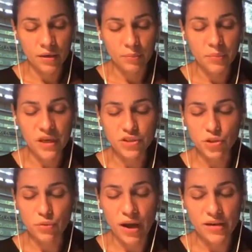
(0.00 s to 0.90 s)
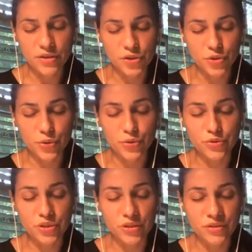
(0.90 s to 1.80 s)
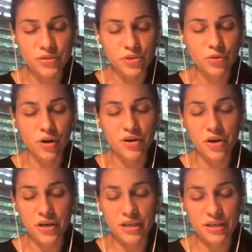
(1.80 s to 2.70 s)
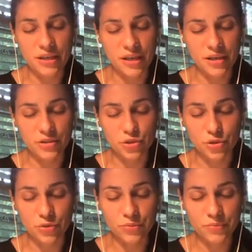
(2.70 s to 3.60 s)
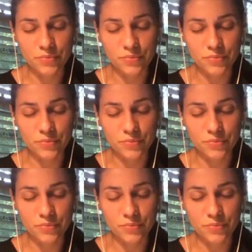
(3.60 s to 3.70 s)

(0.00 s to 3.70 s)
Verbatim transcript: Much gratitude to our guardian angel,